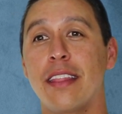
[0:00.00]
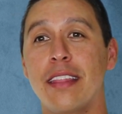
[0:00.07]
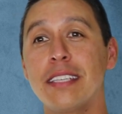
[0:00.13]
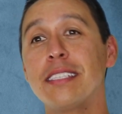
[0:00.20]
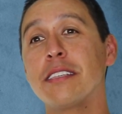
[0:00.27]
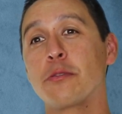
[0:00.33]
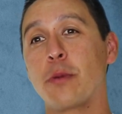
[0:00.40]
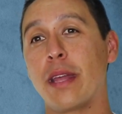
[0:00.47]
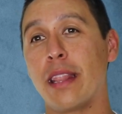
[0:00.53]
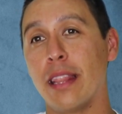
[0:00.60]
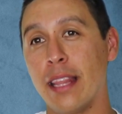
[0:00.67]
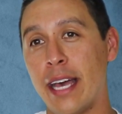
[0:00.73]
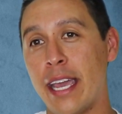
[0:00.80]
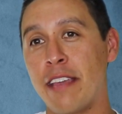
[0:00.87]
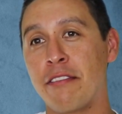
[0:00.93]
this is
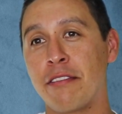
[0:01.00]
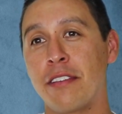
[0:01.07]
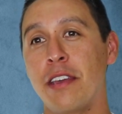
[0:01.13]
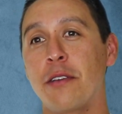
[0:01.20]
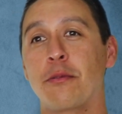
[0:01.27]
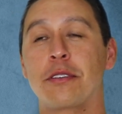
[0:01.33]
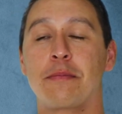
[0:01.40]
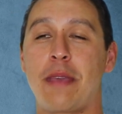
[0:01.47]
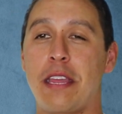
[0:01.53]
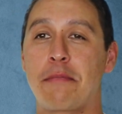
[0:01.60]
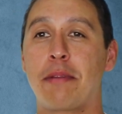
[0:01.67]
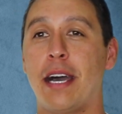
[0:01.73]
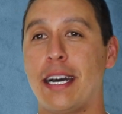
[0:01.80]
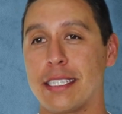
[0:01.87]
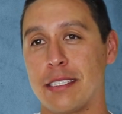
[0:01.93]
when life was
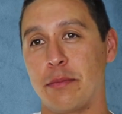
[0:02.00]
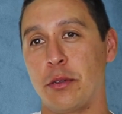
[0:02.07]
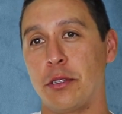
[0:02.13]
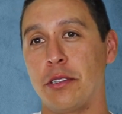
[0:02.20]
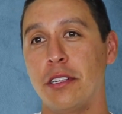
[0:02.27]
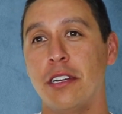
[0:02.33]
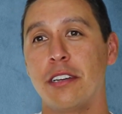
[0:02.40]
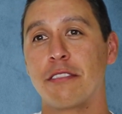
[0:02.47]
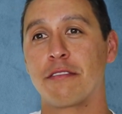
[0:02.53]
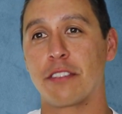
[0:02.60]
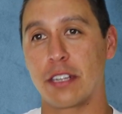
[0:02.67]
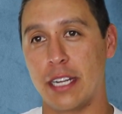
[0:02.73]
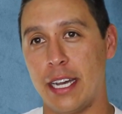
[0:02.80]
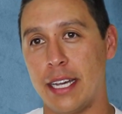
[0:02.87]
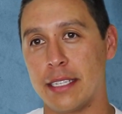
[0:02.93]
made possible
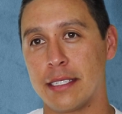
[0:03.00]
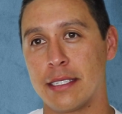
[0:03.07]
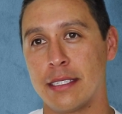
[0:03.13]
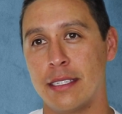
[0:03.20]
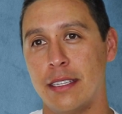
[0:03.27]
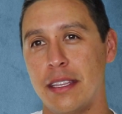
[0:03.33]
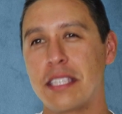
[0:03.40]
for us.